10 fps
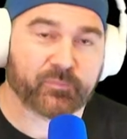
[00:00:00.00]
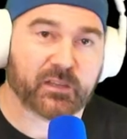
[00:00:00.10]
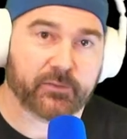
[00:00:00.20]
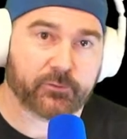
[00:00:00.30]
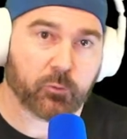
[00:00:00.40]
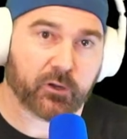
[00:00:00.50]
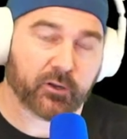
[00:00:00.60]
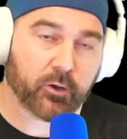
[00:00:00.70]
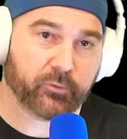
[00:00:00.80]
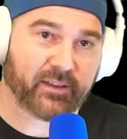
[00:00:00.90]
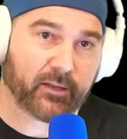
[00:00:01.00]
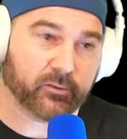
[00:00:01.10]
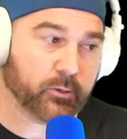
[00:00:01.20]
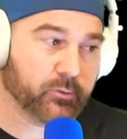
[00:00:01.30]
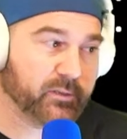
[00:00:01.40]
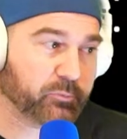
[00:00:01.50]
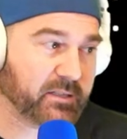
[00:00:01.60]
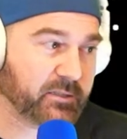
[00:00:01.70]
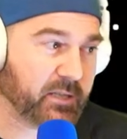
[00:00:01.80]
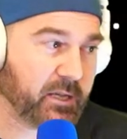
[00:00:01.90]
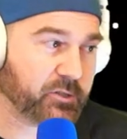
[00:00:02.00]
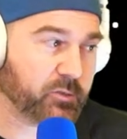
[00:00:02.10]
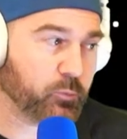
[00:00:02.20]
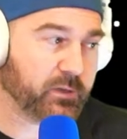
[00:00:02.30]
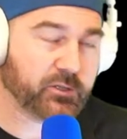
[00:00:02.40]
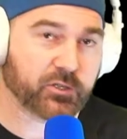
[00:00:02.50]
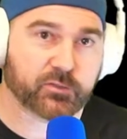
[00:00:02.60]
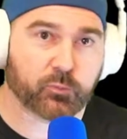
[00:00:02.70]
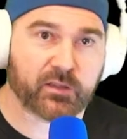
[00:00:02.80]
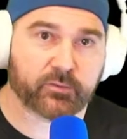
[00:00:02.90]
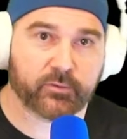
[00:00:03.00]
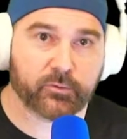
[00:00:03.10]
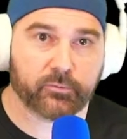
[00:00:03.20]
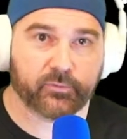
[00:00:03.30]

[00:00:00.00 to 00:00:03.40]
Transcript: If you want to go download the presentation we just went through,